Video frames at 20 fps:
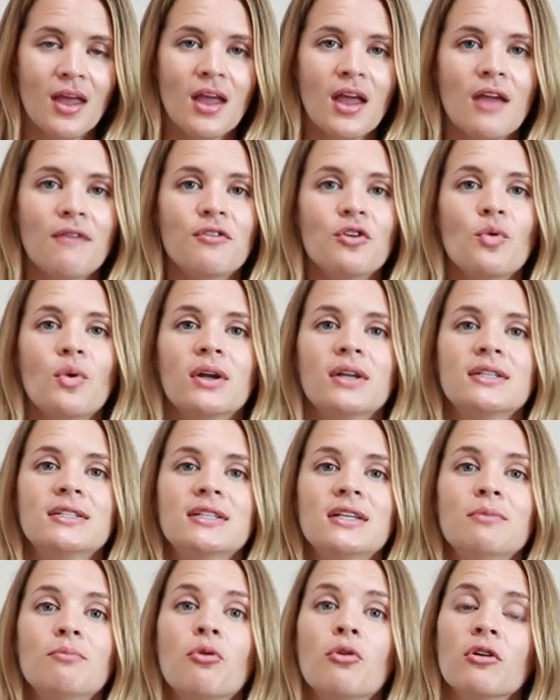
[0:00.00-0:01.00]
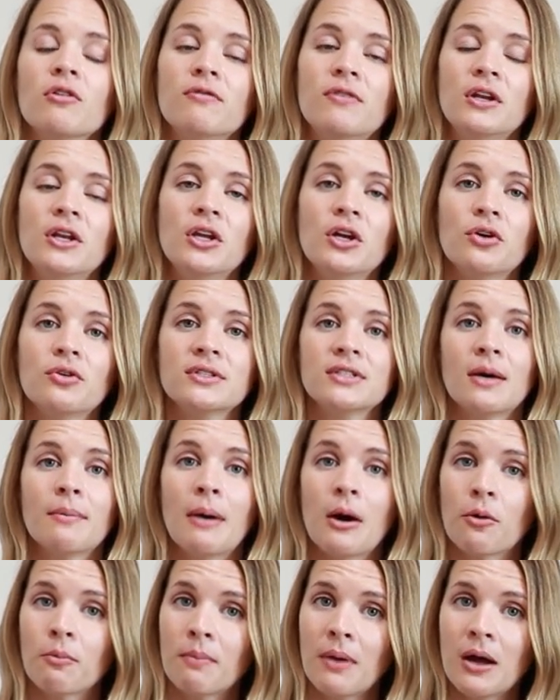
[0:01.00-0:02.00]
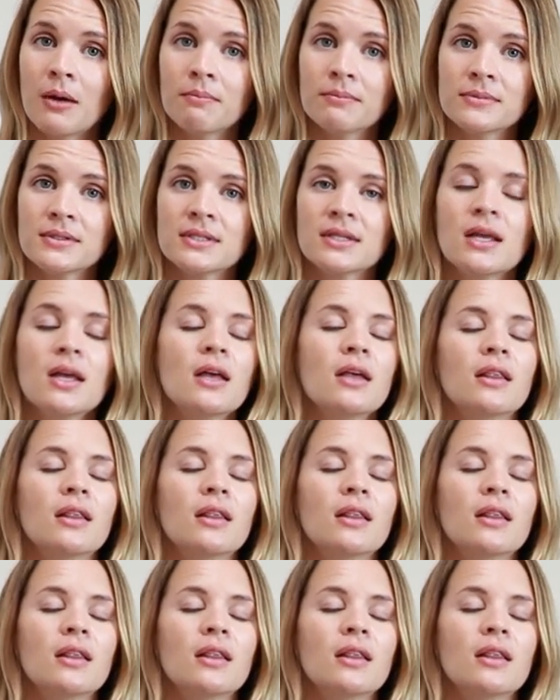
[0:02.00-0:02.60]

If you want to see more videos about pumps,